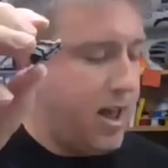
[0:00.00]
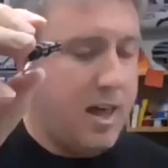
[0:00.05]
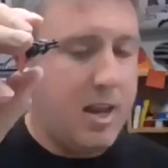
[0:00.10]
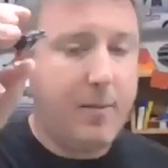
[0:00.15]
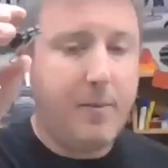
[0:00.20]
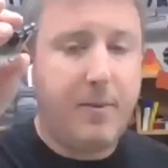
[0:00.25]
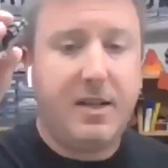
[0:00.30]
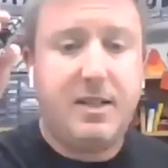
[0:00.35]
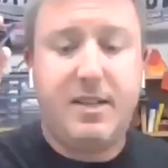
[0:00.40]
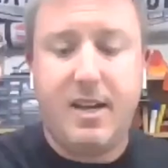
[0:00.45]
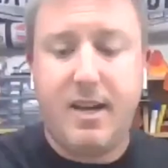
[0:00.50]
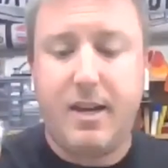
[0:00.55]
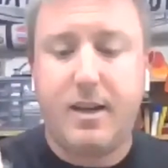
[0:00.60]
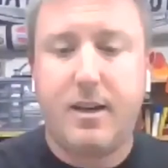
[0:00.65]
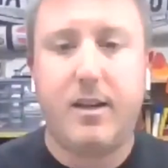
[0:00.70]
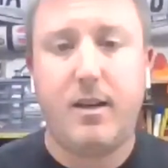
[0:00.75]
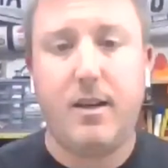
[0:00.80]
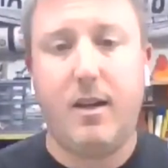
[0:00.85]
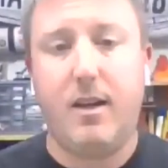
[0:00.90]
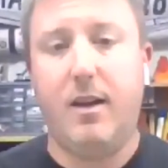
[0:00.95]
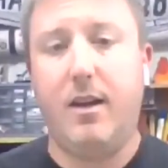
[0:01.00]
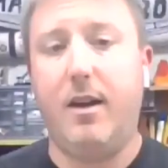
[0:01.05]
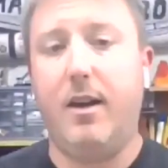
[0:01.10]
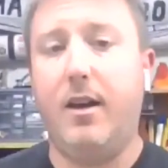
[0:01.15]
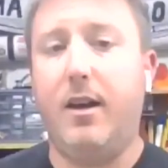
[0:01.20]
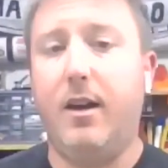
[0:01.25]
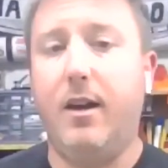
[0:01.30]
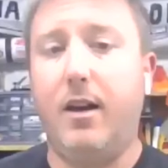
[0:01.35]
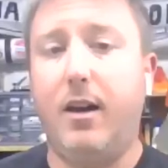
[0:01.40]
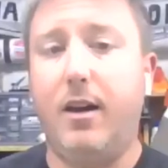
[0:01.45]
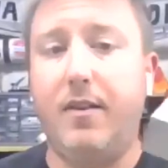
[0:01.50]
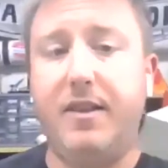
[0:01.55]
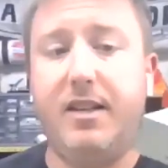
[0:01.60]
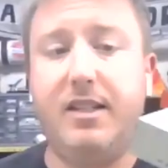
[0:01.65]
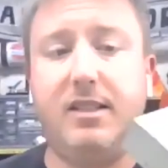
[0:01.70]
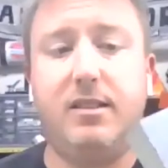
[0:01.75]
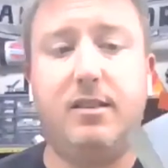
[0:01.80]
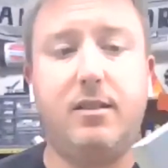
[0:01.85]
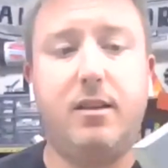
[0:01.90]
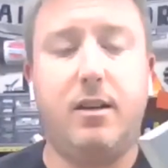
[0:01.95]
And I'm gonna take uh,
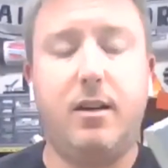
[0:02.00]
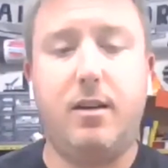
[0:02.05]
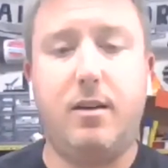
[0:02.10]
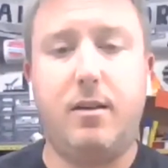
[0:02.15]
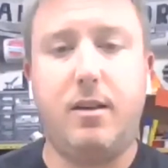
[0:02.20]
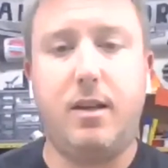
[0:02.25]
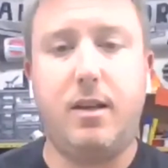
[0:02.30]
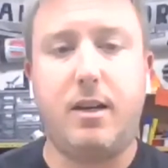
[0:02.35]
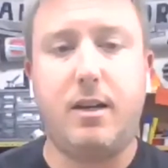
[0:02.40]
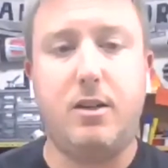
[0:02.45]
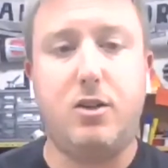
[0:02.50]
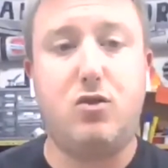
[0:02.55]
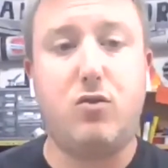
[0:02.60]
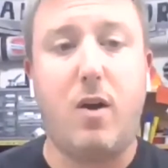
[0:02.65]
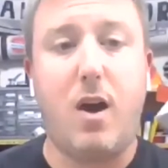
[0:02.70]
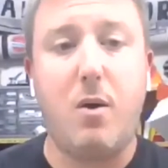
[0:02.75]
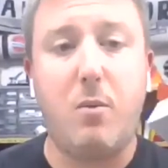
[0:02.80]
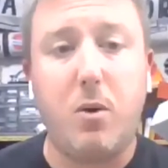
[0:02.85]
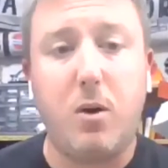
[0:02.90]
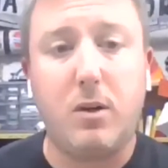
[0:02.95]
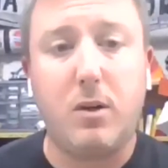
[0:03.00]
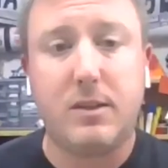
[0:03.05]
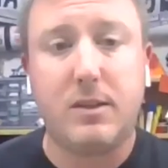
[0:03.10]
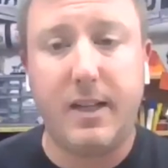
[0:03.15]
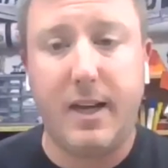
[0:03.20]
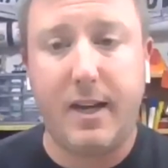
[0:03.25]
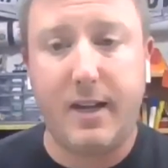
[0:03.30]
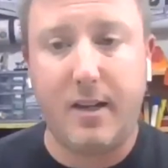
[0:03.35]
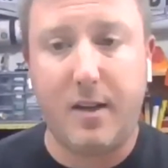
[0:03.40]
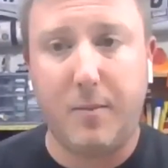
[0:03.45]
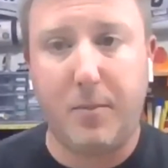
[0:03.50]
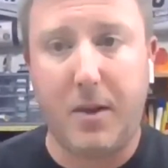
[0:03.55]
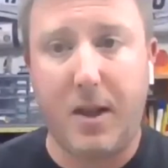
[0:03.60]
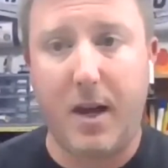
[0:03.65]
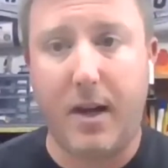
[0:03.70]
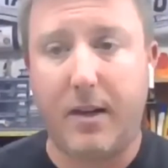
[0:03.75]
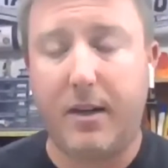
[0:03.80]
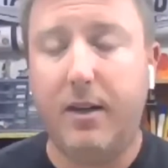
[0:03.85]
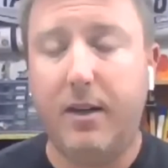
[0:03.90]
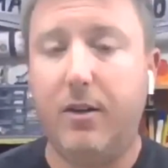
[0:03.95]
this is a like a drywall sanding
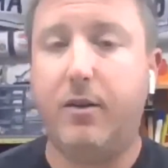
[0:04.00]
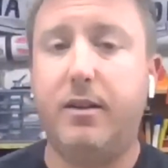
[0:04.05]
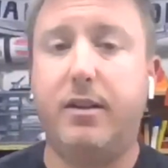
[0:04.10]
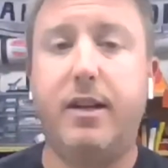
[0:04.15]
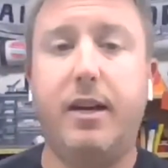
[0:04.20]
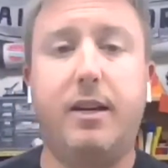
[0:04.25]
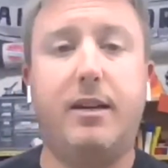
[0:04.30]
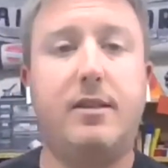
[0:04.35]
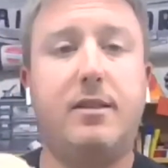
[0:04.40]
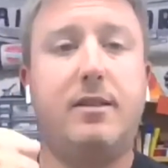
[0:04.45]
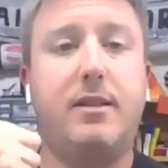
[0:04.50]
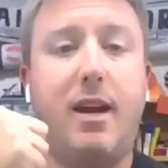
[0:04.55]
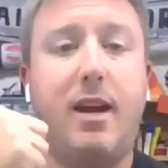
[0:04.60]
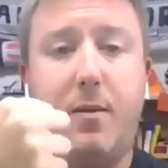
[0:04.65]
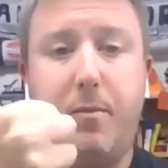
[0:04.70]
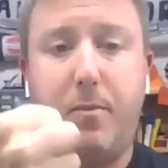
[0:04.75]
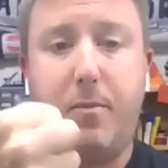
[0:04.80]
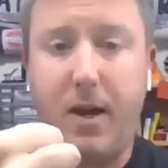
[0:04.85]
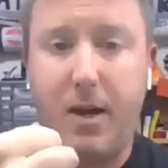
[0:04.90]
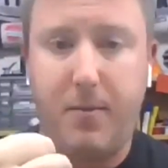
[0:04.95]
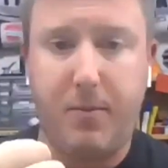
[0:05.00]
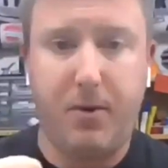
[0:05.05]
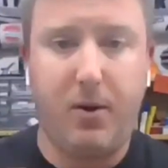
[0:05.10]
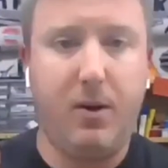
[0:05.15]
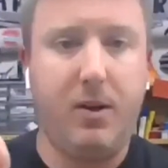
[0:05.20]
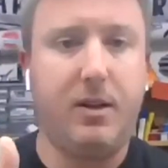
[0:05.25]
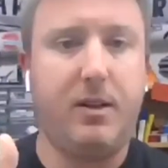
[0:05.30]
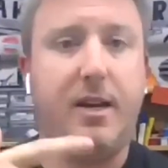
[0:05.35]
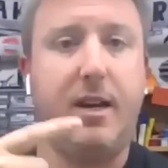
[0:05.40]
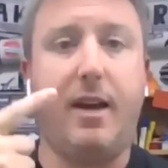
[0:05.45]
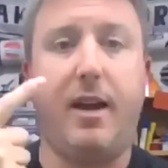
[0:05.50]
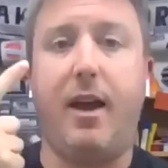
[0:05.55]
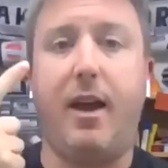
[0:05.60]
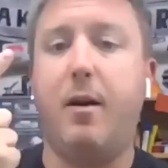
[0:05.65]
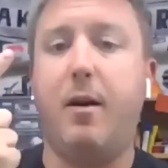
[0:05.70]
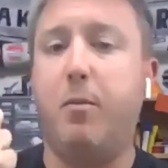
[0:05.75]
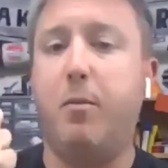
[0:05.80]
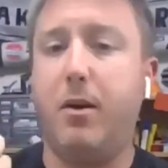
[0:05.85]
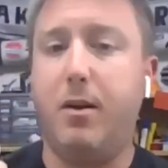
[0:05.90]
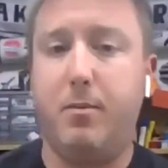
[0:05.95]
block. You can take sandpaper, you can take
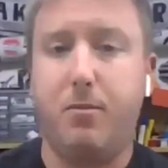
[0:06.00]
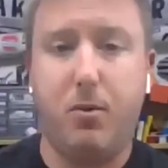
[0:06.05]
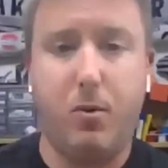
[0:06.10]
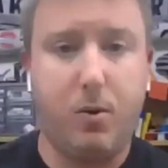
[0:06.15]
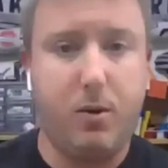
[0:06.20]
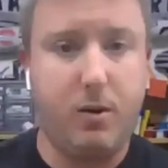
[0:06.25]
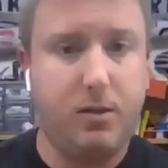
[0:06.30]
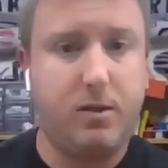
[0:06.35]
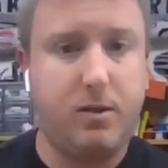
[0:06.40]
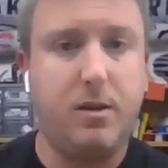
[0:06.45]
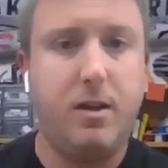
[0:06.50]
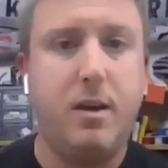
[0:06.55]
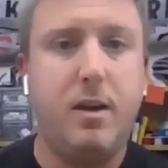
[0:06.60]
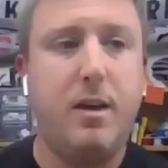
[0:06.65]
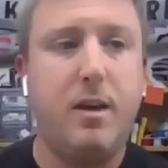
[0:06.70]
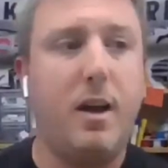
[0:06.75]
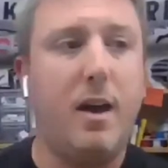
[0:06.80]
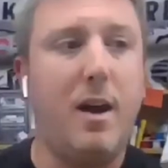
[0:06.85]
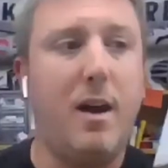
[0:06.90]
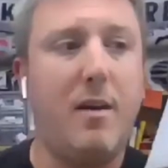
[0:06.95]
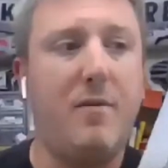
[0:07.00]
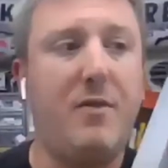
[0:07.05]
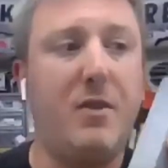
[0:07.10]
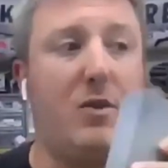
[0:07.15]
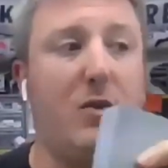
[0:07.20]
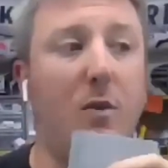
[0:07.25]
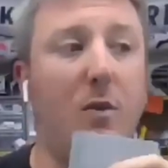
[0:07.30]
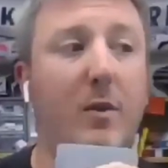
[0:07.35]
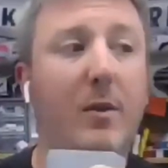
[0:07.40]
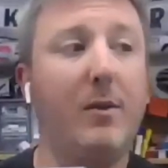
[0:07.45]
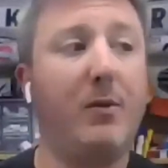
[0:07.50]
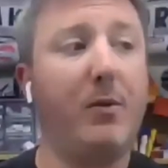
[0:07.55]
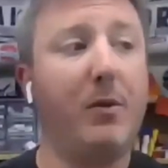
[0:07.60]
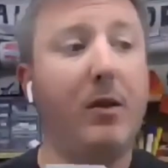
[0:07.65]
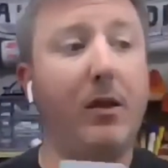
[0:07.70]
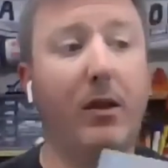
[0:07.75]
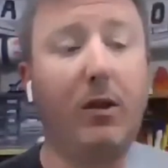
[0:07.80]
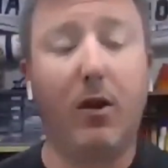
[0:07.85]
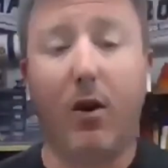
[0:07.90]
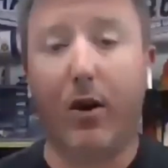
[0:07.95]
emery boards. Uh, if you're doing this
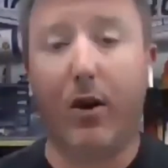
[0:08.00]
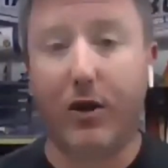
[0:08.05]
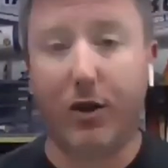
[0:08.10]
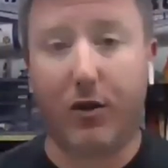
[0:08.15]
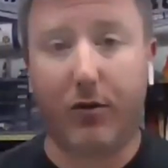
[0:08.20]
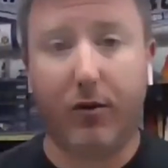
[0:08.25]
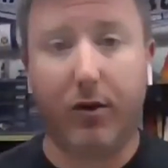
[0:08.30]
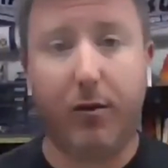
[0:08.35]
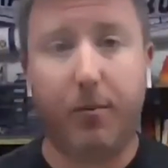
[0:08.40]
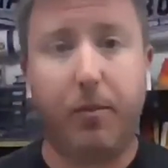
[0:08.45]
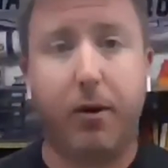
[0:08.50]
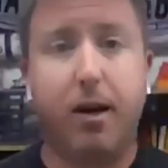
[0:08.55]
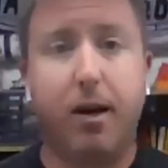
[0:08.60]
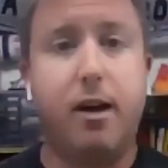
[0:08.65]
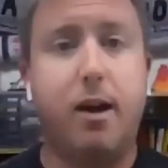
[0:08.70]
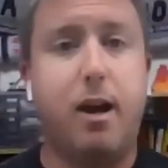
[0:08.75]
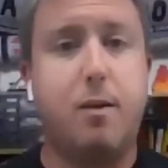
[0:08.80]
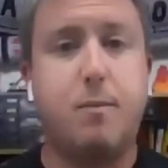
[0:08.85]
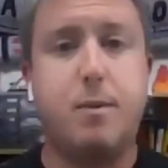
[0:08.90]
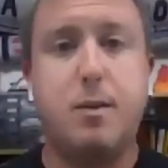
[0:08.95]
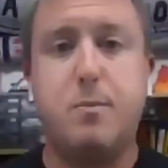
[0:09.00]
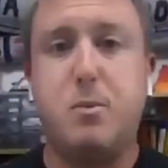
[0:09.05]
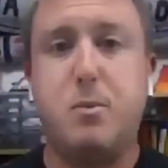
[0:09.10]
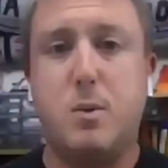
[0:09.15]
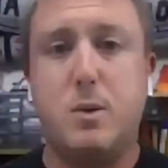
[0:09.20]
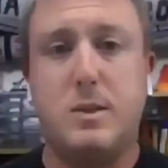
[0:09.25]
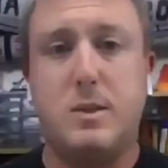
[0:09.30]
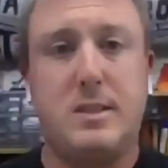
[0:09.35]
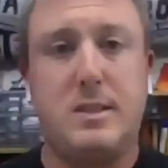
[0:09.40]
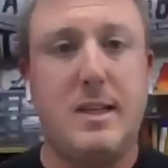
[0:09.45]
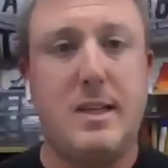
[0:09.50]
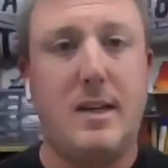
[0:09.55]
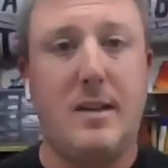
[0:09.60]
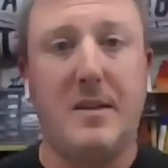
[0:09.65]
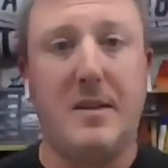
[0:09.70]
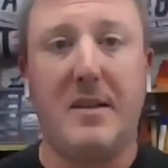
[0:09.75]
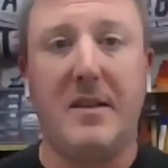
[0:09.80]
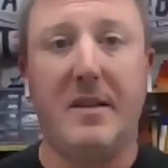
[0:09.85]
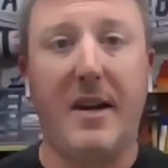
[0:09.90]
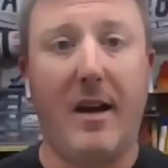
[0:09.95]
with a large group, emery boards
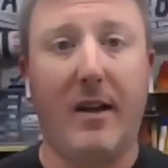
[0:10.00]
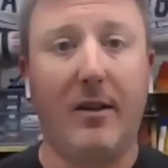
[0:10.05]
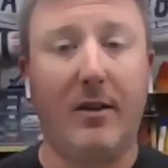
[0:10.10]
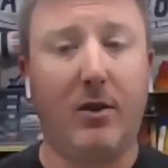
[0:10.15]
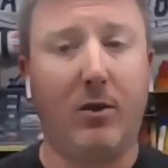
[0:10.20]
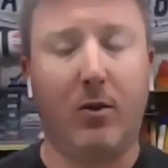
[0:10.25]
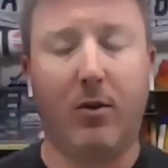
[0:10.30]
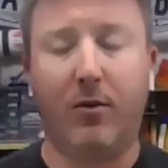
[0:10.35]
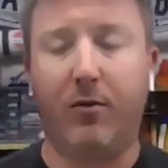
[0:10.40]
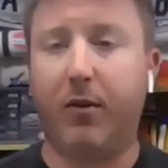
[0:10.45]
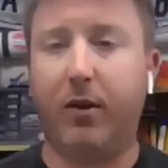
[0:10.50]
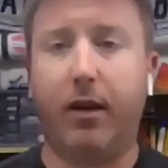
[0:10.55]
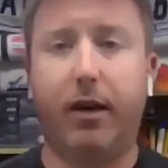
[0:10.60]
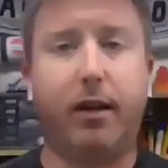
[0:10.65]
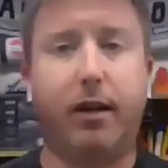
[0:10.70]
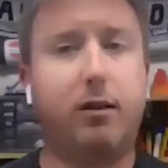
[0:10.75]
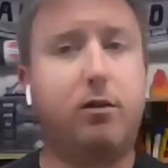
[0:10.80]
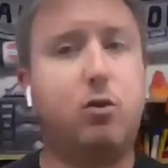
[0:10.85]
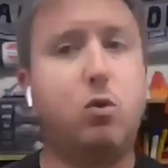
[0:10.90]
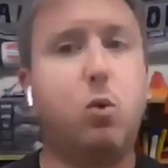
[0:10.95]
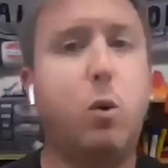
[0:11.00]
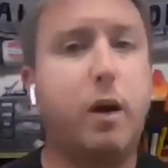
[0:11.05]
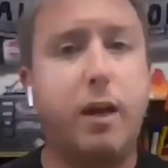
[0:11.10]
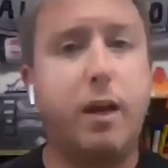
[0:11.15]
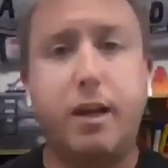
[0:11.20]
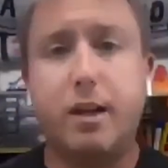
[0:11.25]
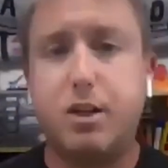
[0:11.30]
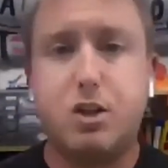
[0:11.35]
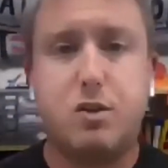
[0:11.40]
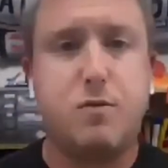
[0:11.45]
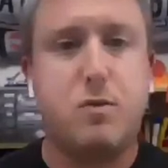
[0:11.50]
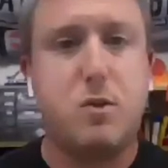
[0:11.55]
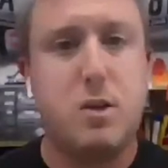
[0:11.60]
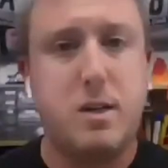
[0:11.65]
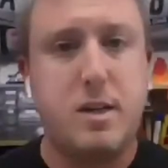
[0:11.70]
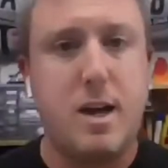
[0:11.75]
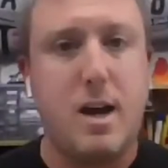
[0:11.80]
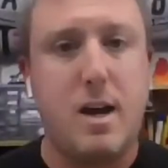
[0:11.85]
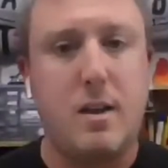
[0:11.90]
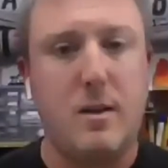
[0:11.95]
sells at dollar store for like 20-ish for
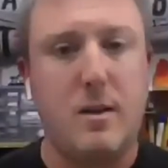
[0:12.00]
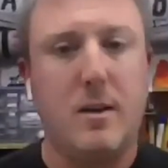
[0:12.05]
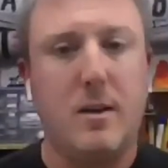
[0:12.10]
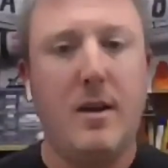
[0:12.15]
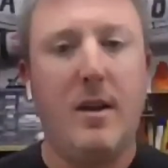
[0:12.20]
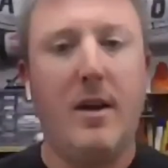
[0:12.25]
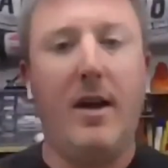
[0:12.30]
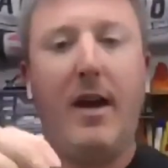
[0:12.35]
a dollar.